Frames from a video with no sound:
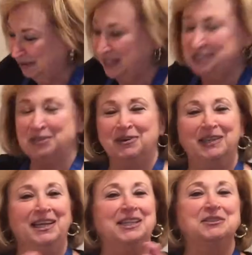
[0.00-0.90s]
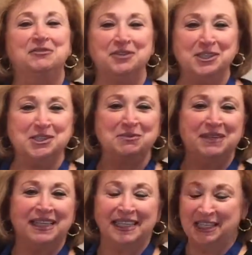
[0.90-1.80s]
anyway, so I like to freeze them
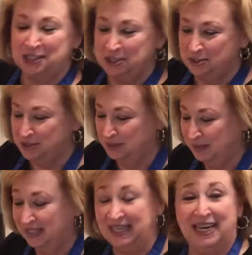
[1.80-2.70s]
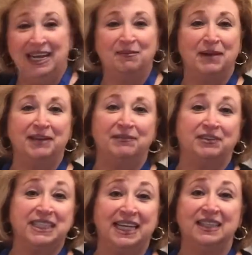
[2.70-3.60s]
and I like to use them, and then I have my
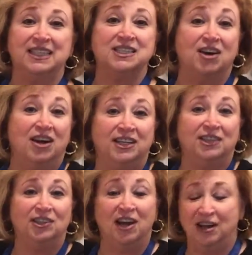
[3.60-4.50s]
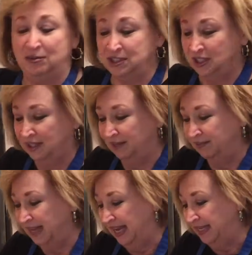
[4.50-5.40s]
vidalias all year long, which I
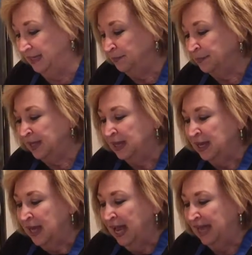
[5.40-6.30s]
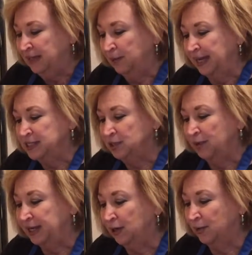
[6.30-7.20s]
love. And anyway, so
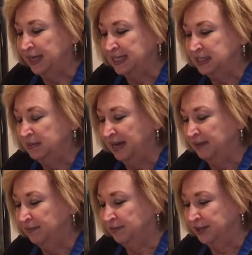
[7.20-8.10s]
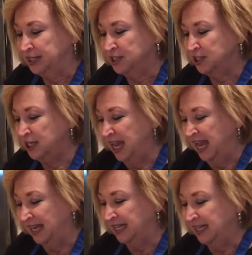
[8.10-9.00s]
I go into my freezer,
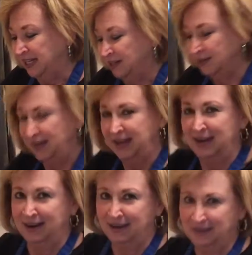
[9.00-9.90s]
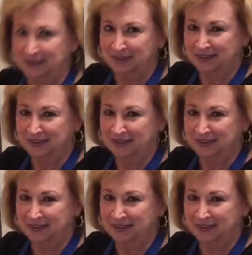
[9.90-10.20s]
and here they are.